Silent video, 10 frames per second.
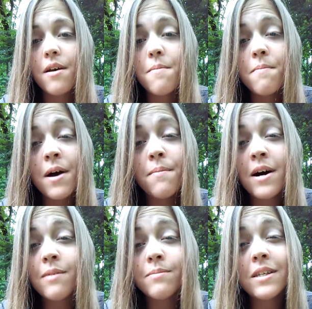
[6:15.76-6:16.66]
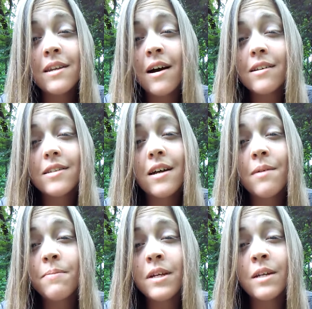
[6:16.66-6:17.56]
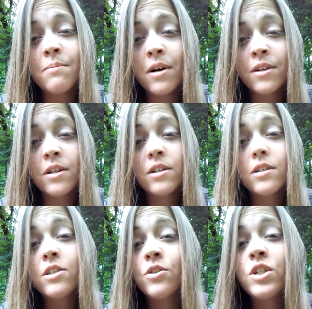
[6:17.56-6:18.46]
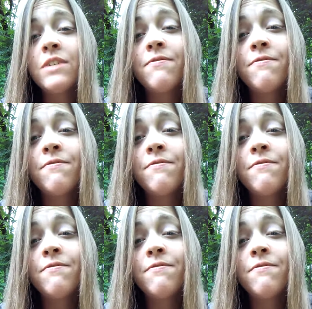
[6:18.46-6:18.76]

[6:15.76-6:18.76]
My mom did not stop being a mother till she